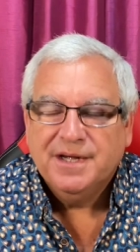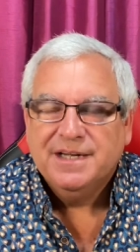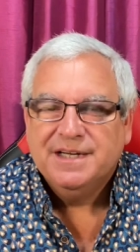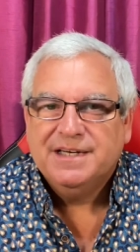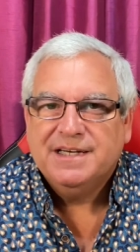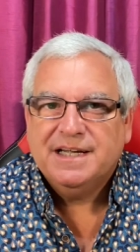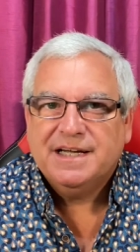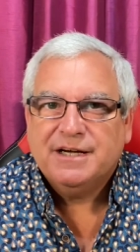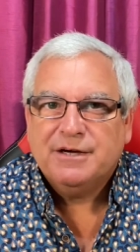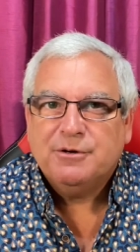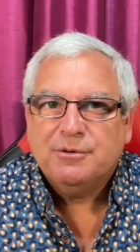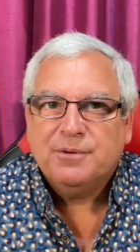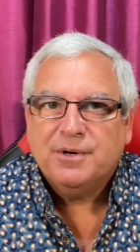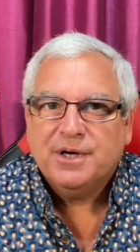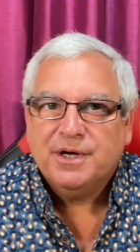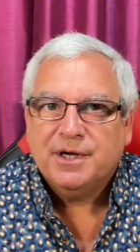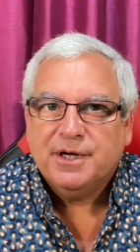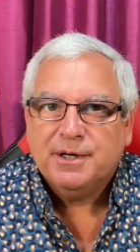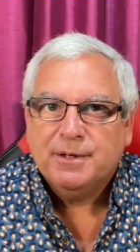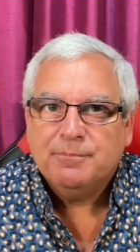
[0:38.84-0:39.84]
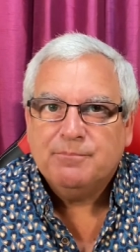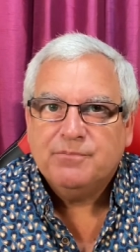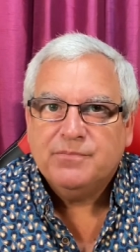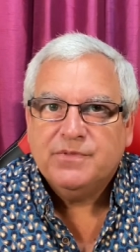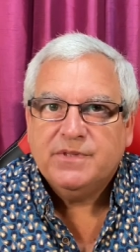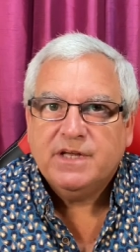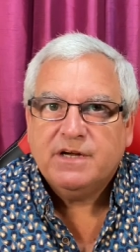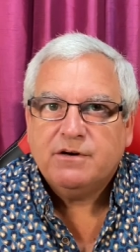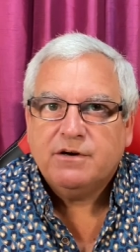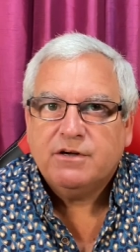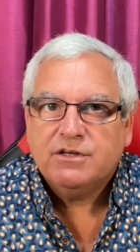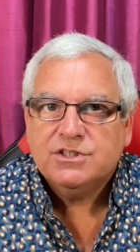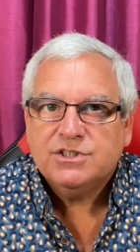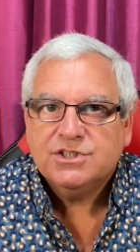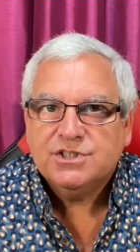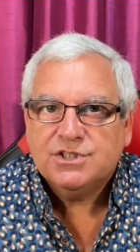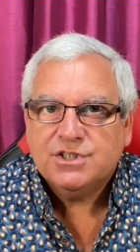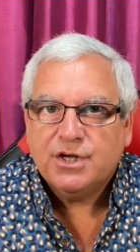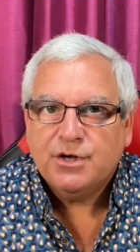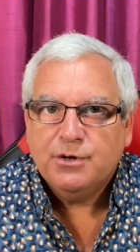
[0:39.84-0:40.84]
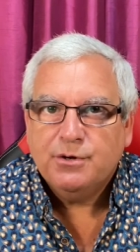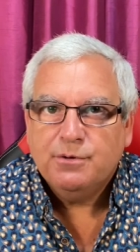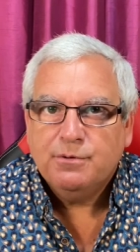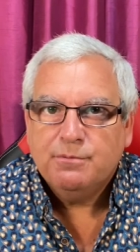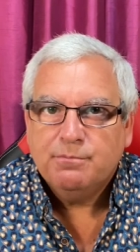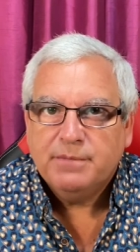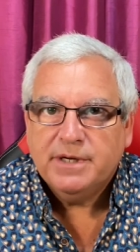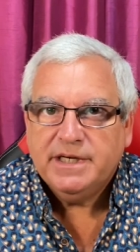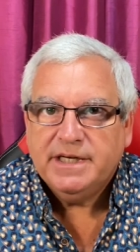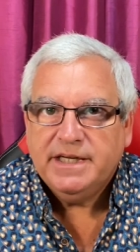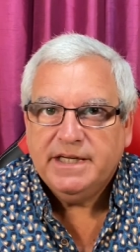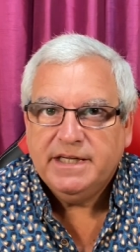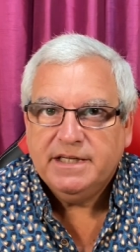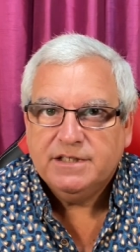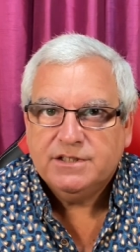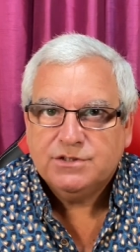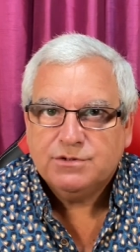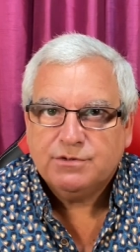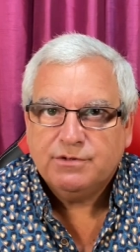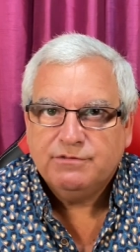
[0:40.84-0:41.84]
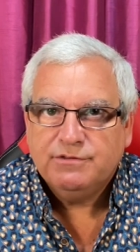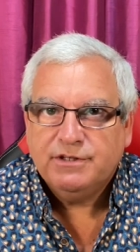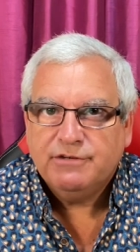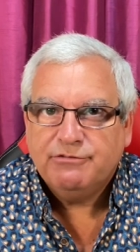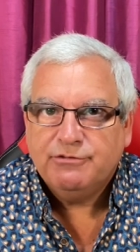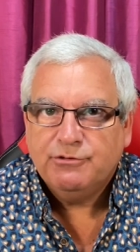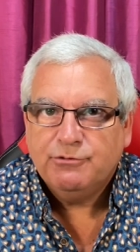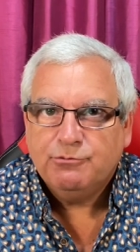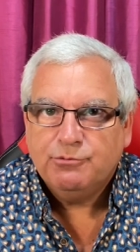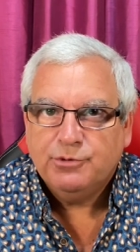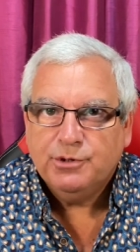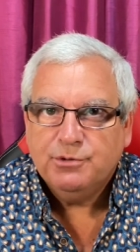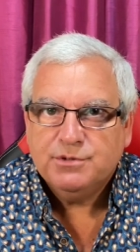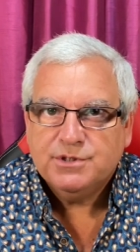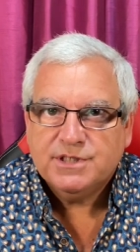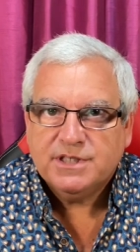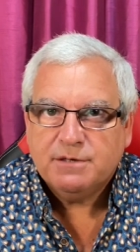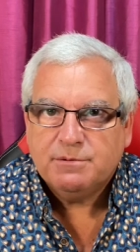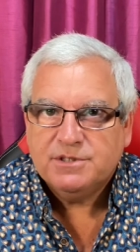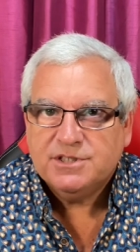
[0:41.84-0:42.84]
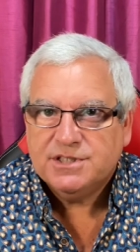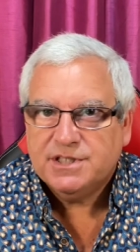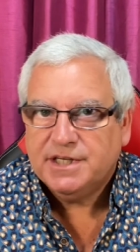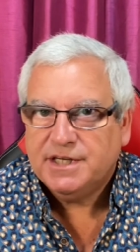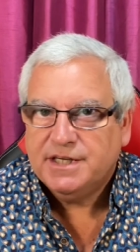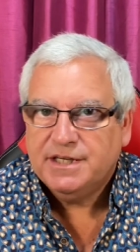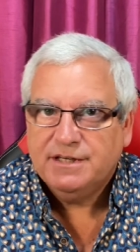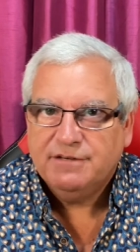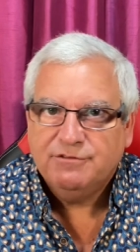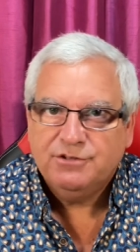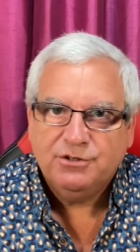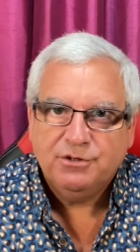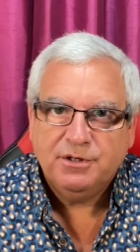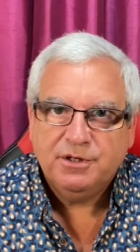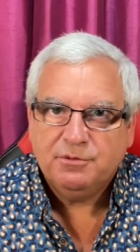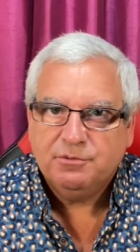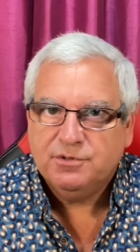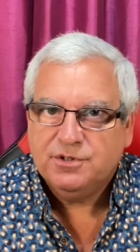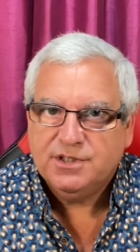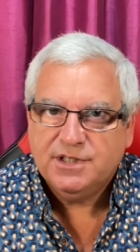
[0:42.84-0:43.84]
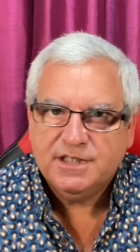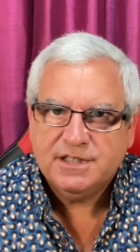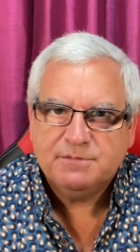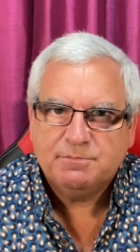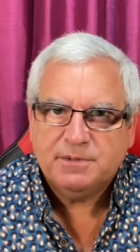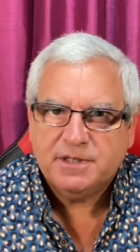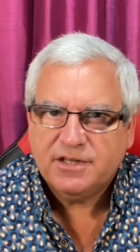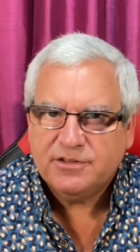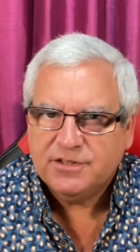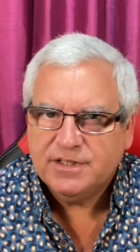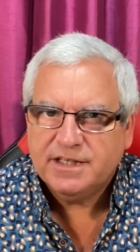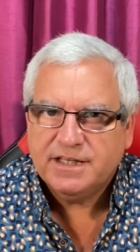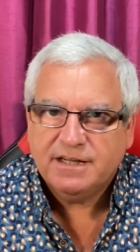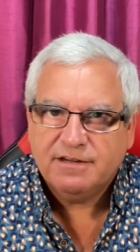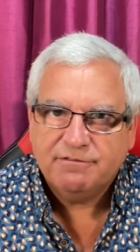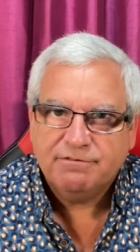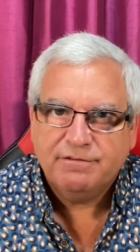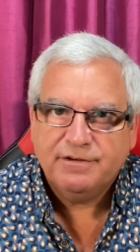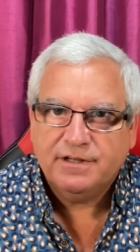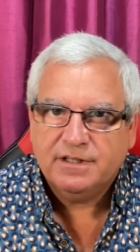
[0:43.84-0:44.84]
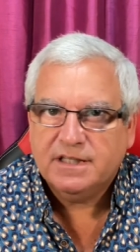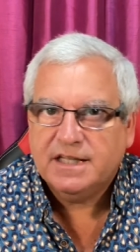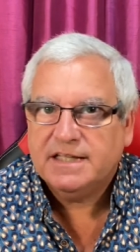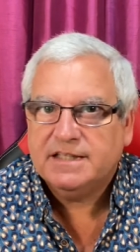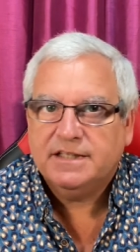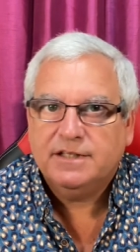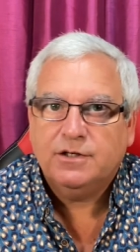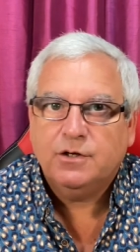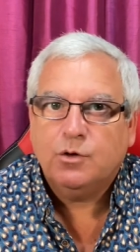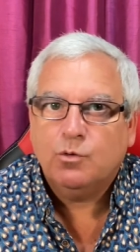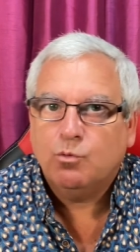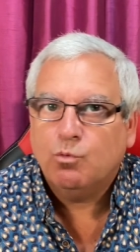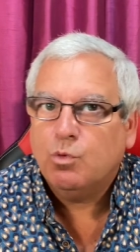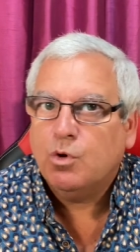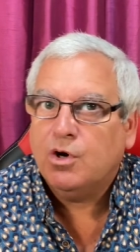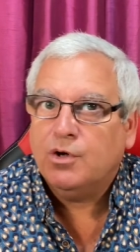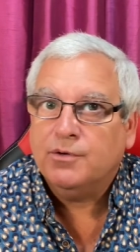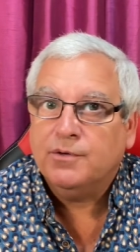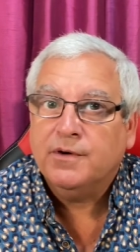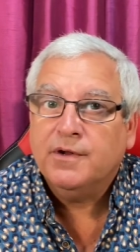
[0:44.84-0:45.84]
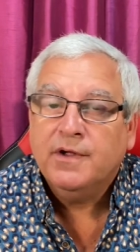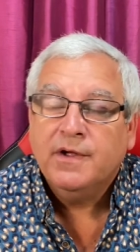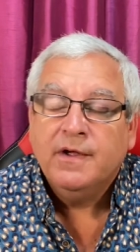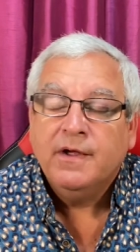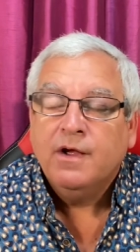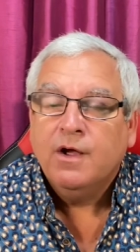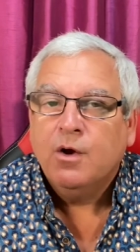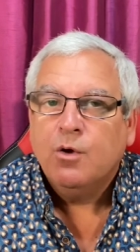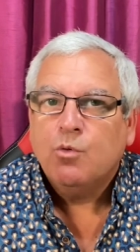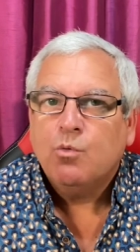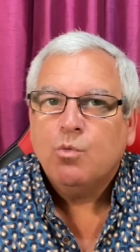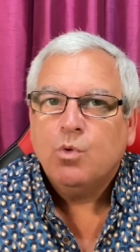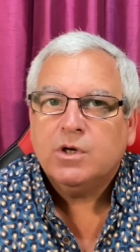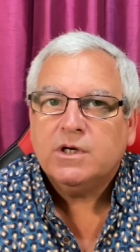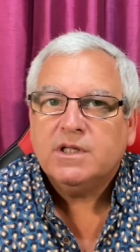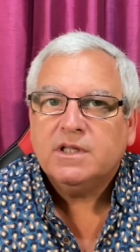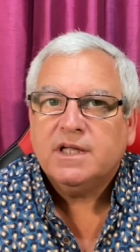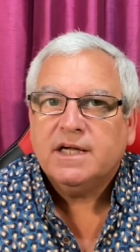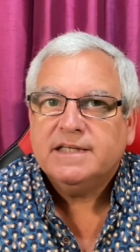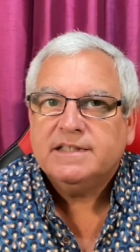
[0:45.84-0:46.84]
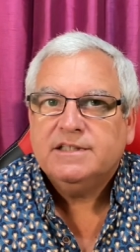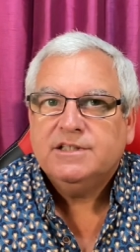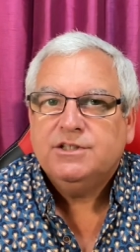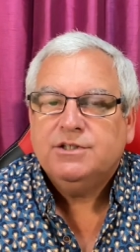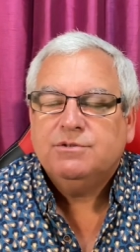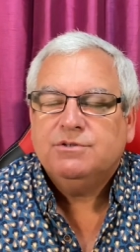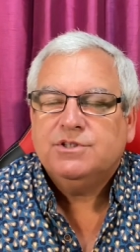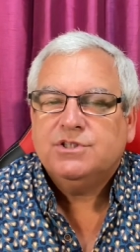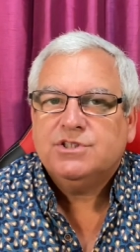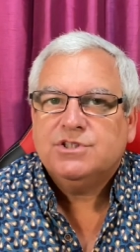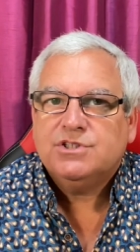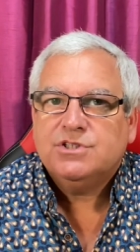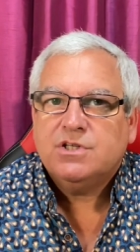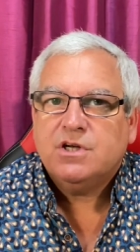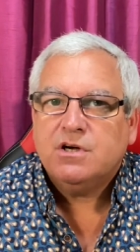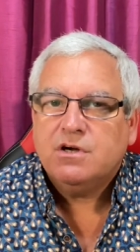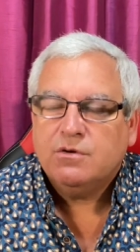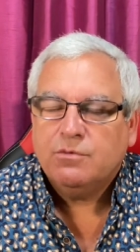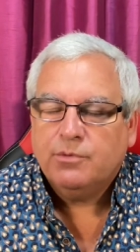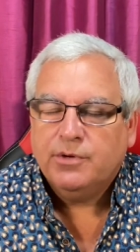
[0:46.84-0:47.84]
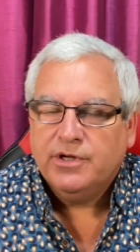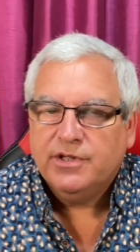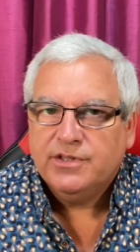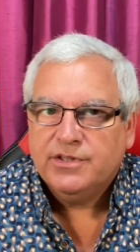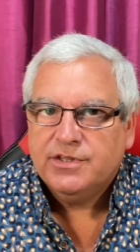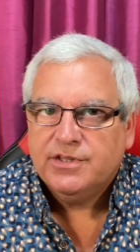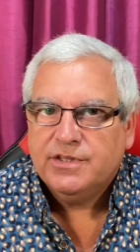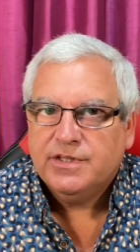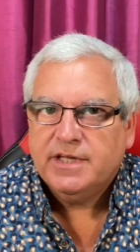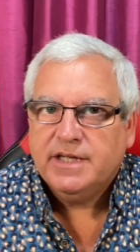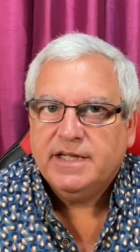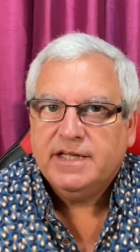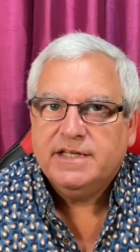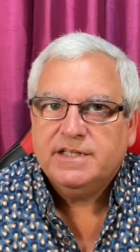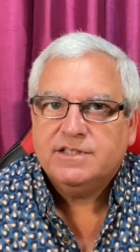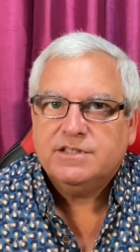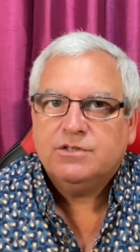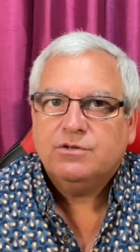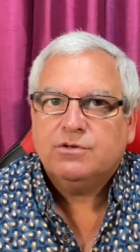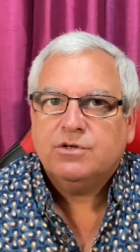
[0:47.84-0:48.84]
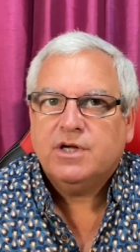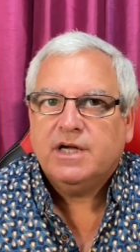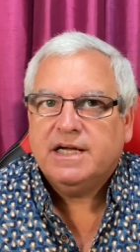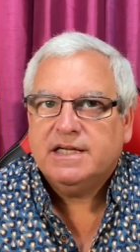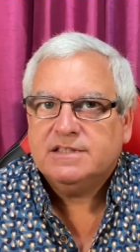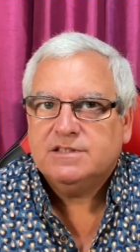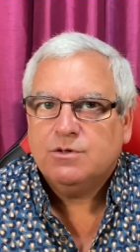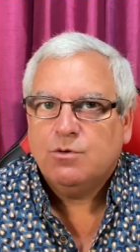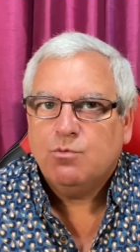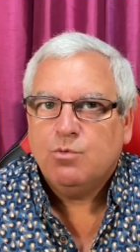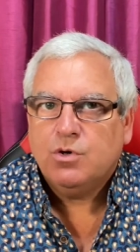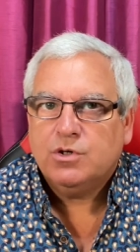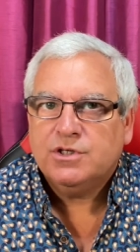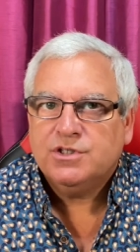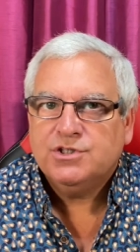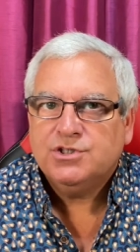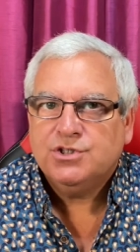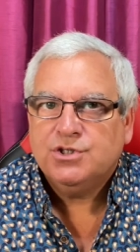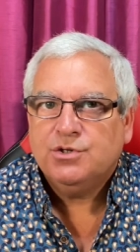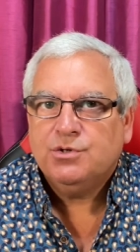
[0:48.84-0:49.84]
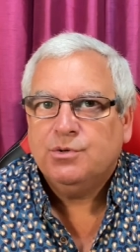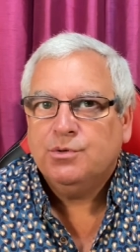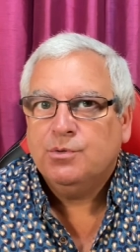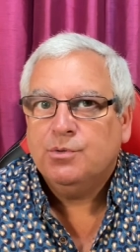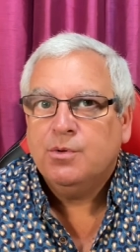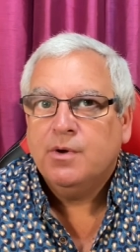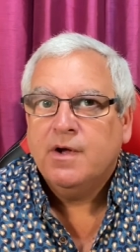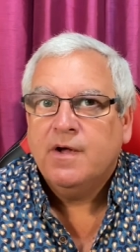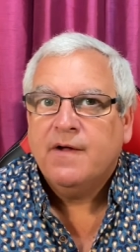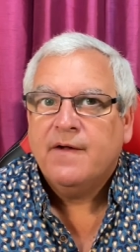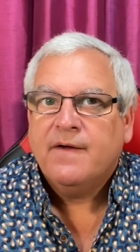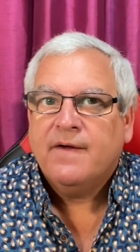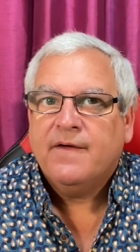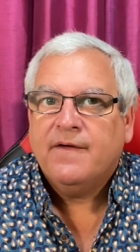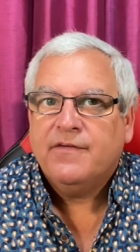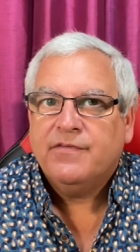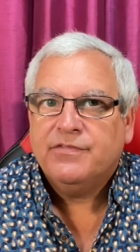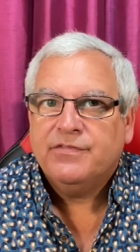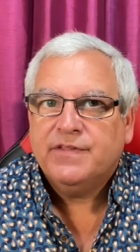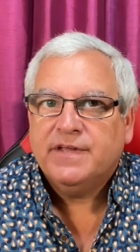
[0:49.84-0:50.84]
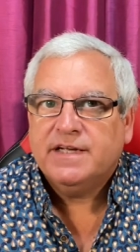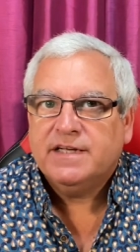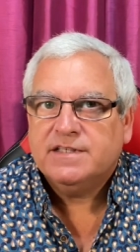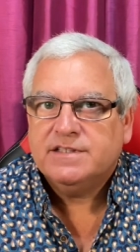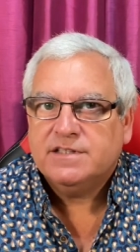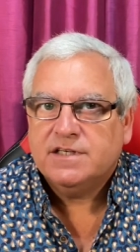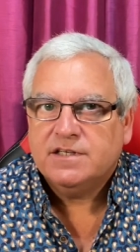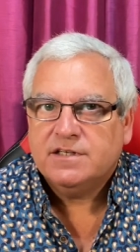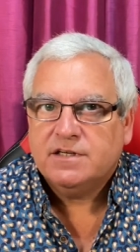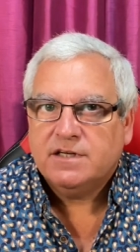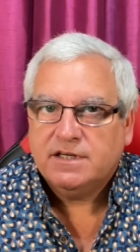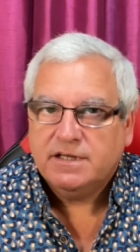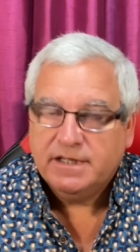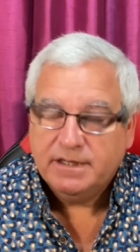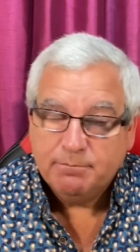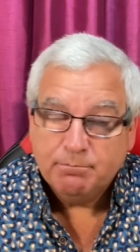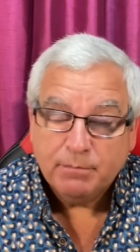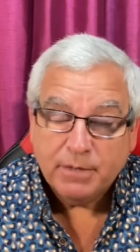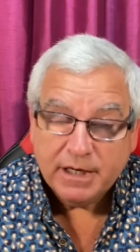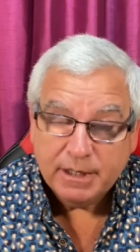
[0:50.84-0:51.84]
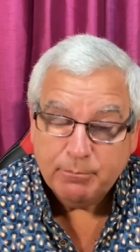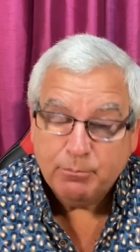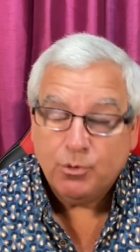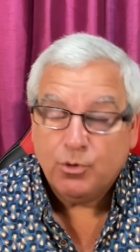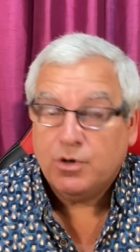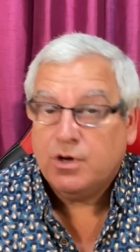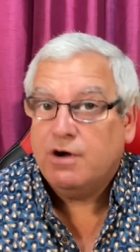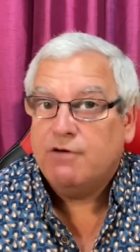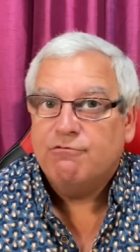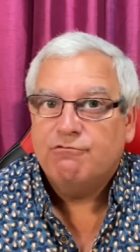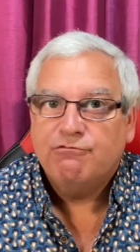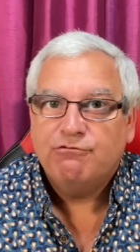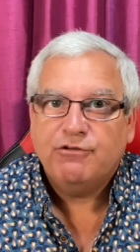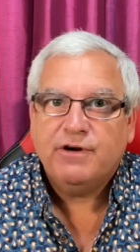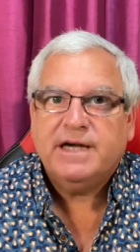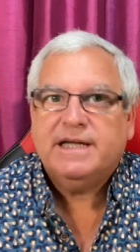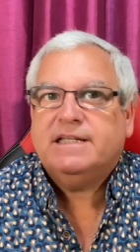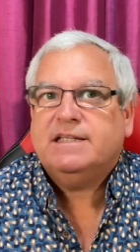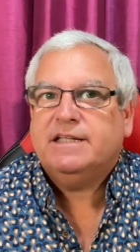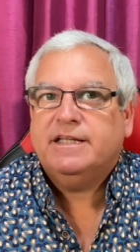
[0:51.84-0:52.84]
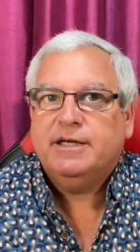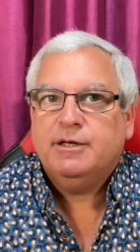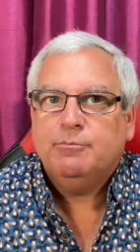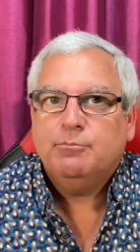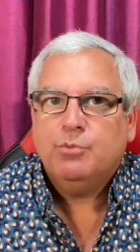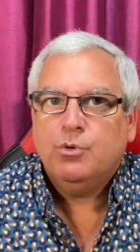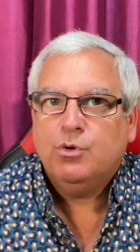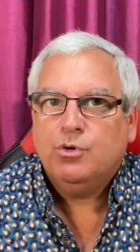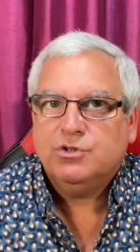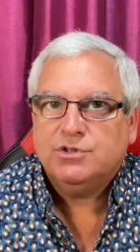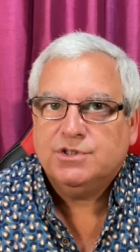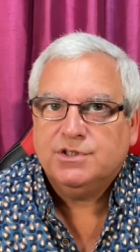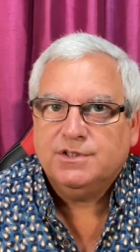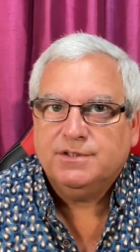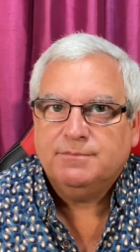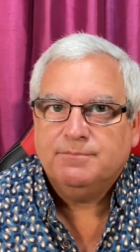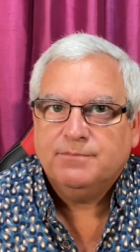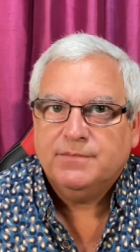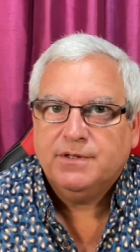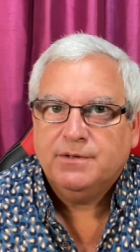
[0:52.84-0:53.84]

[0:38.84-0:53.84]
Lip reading: Now there are so many sort of different routes I was thinking of doing with this, but I think I've landed on one. What I'd like to do to start with is look at one or two things that in my book are vitally important.